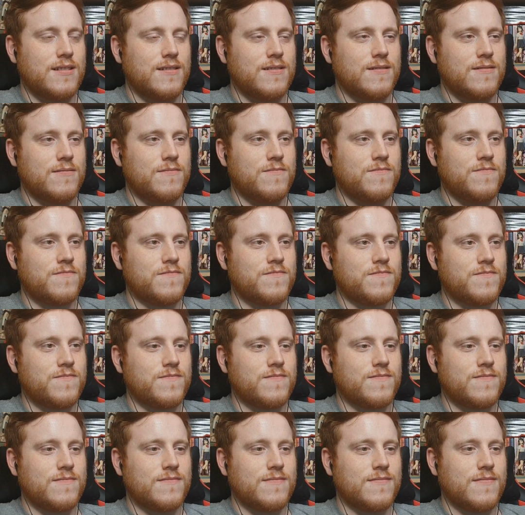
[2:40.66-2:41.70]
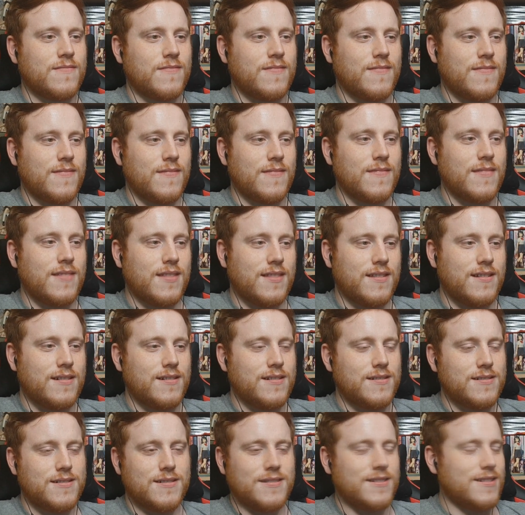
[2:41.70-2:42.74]

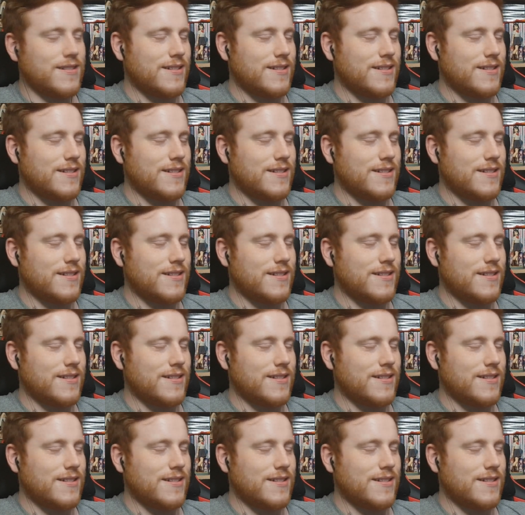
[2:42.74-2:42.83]
(no one is talking)